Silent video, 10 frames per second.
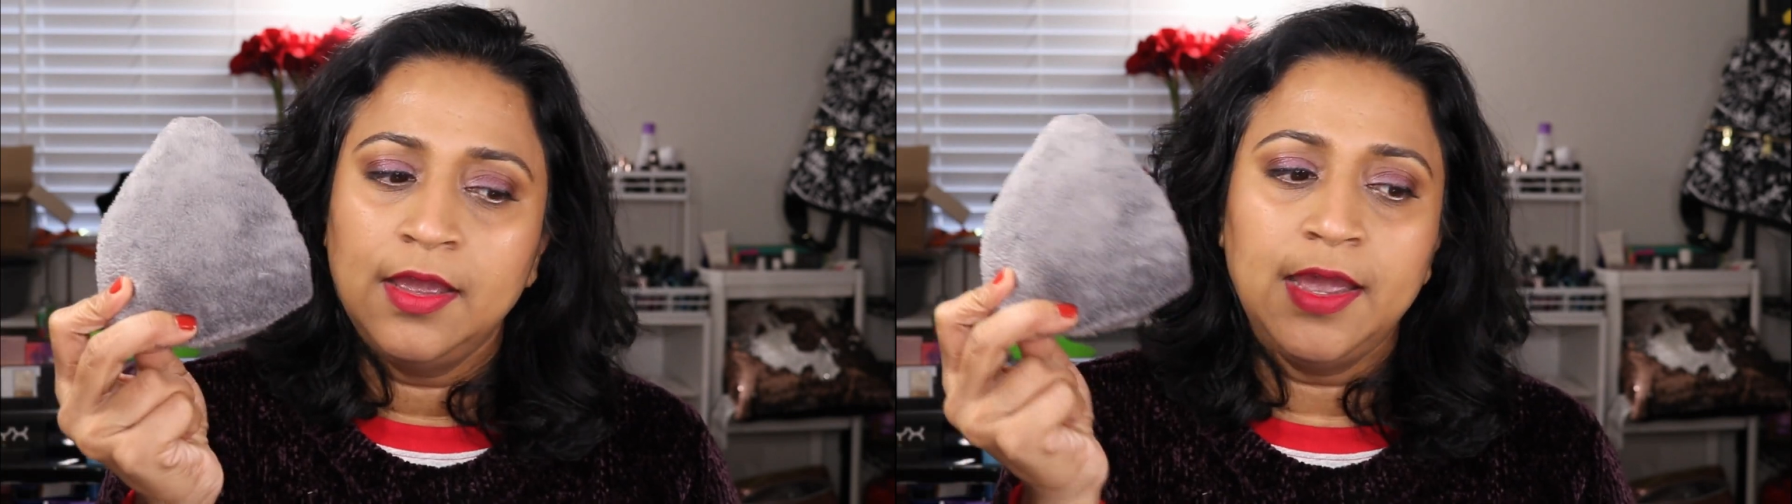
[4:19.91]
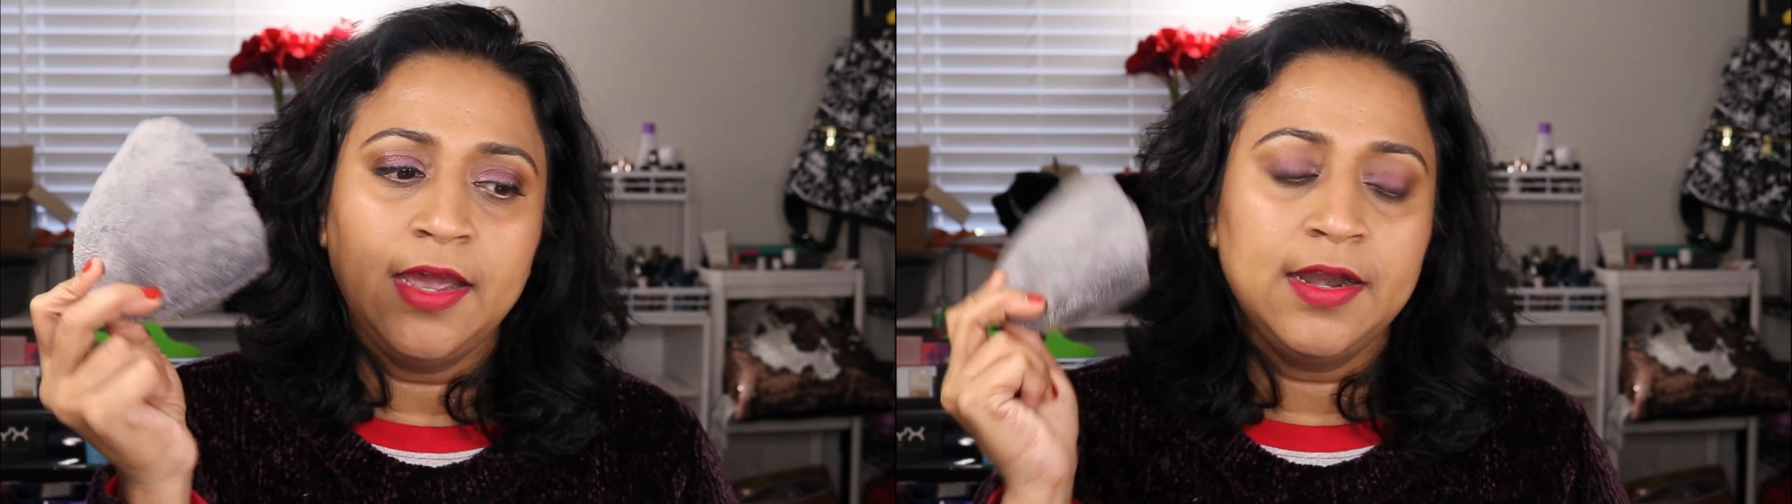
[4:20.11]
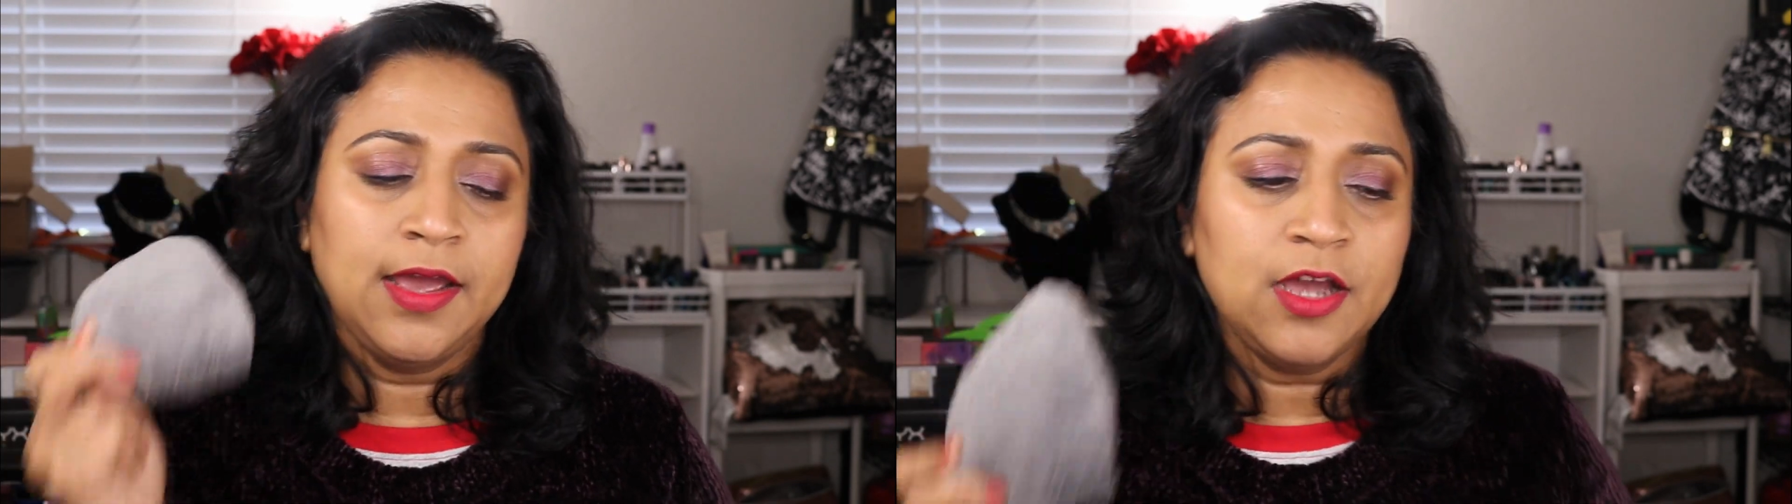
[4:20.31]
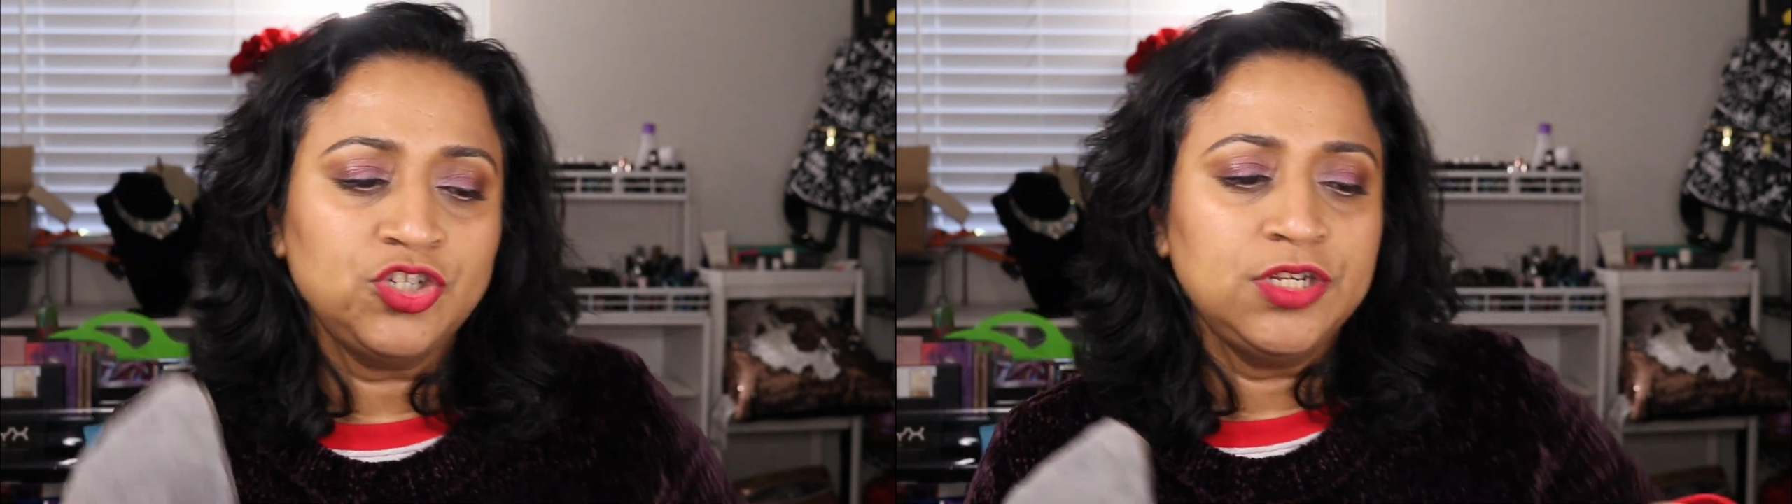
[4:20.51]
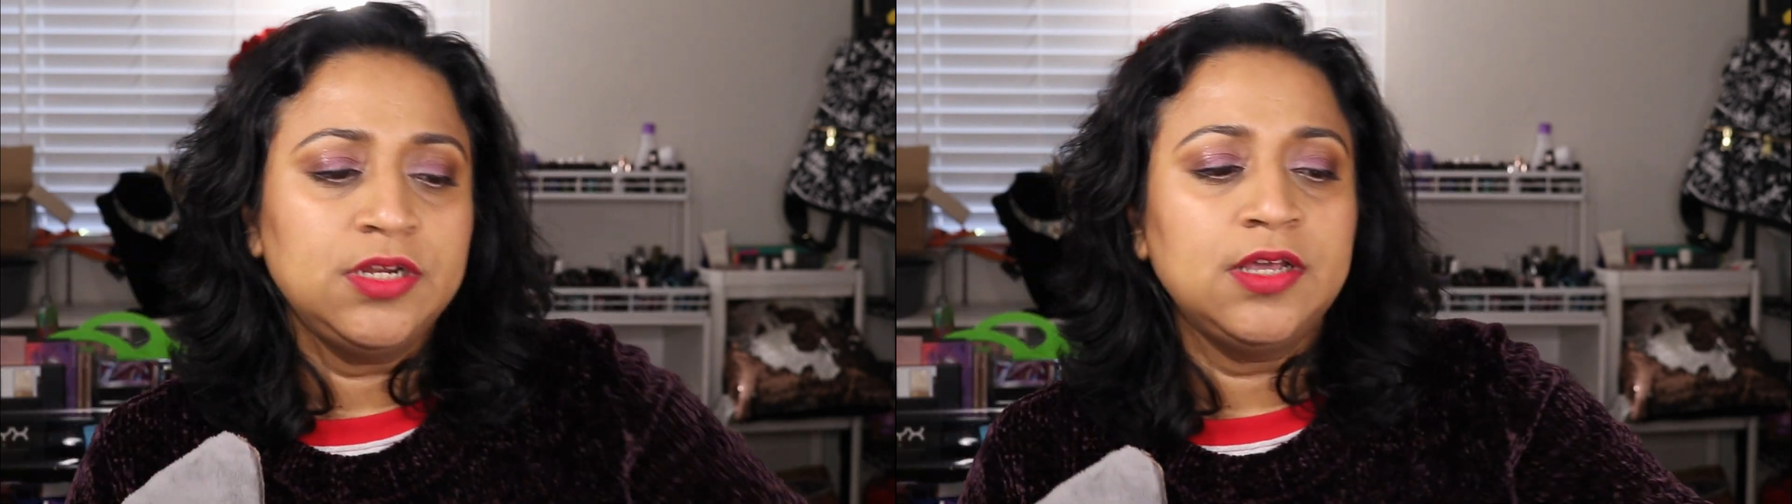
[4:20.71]
And I
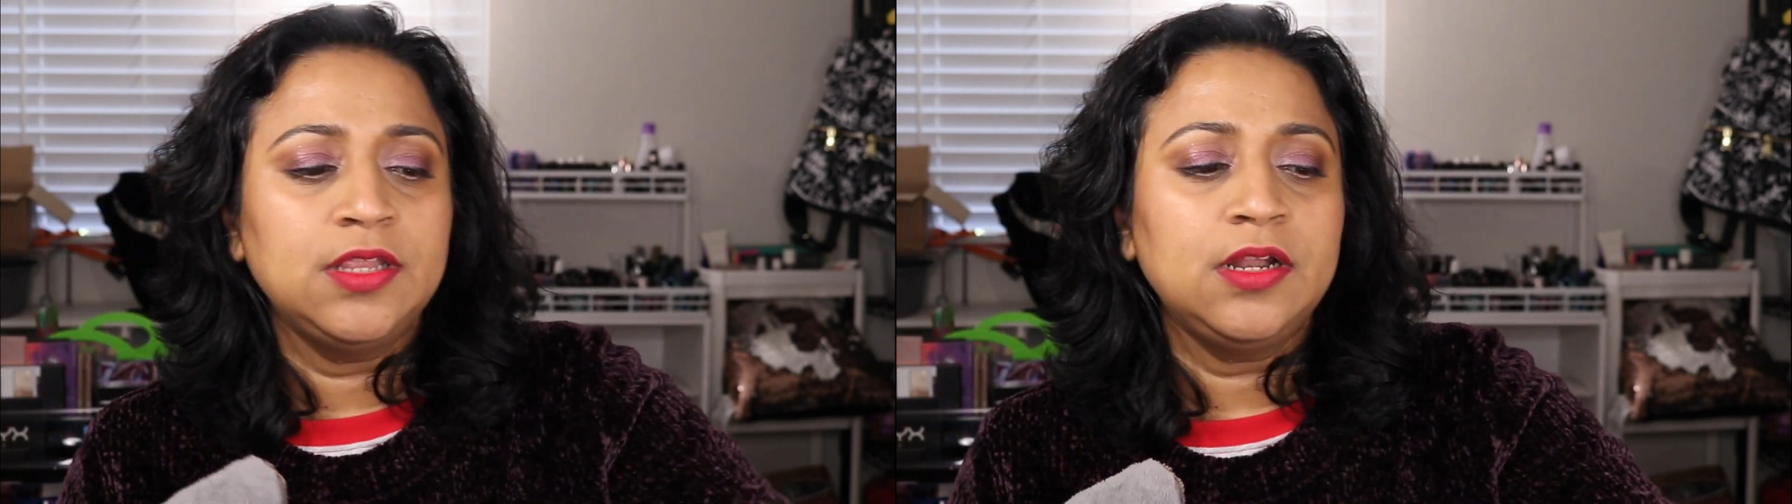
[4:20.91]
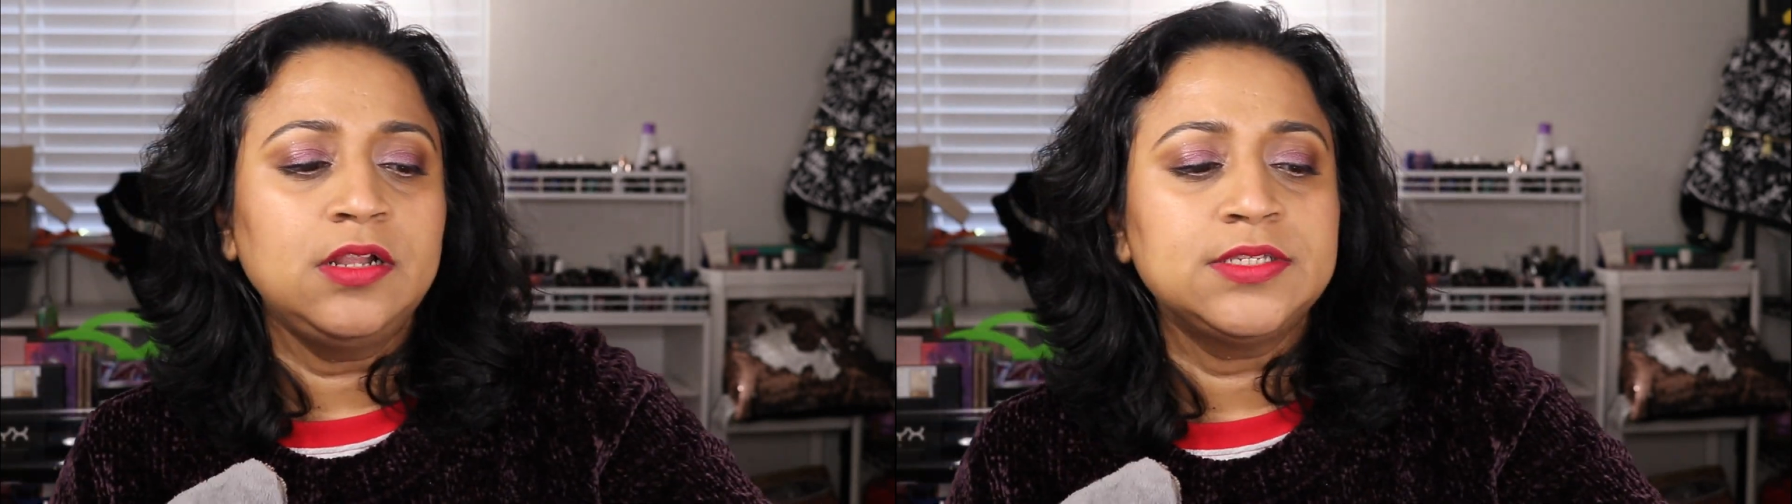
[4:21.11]
actually did a little